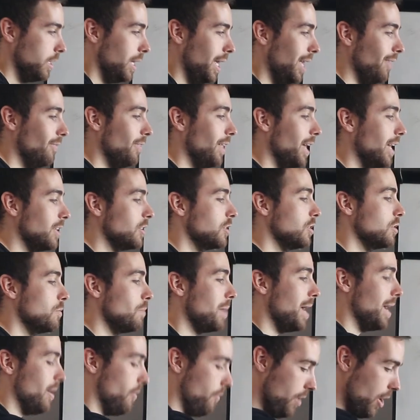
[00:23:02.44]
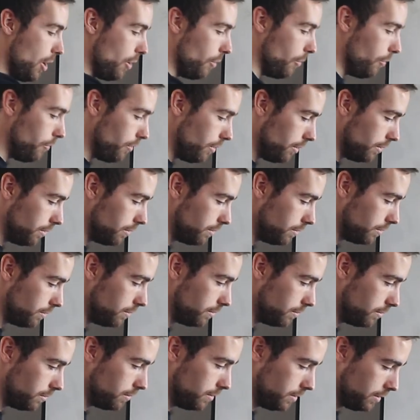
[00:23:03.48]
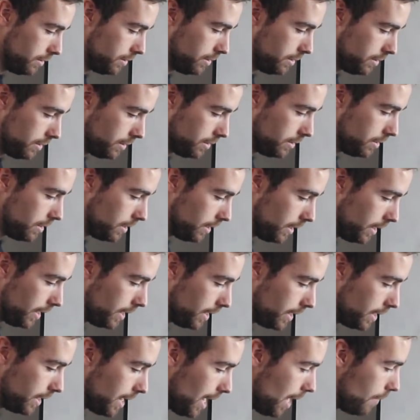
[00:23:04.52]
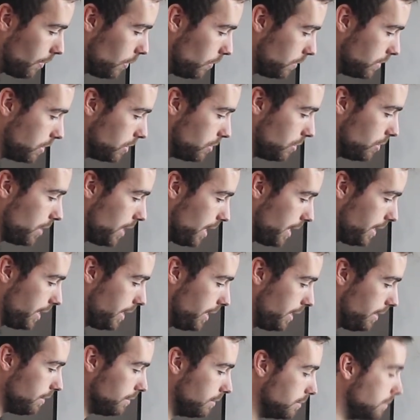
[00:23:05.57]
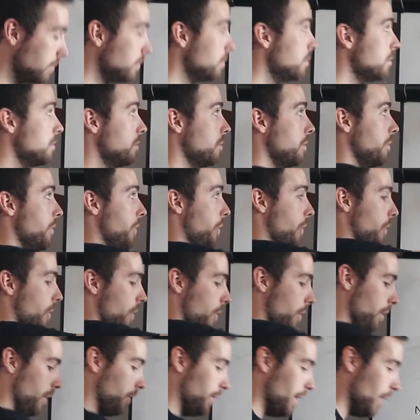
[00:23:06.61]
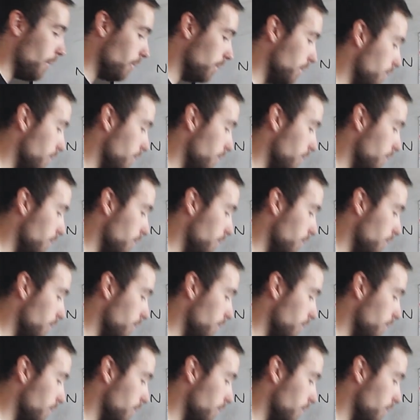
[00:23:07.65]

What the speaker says: If they had somehow known that leading a diamond was a good idea, that would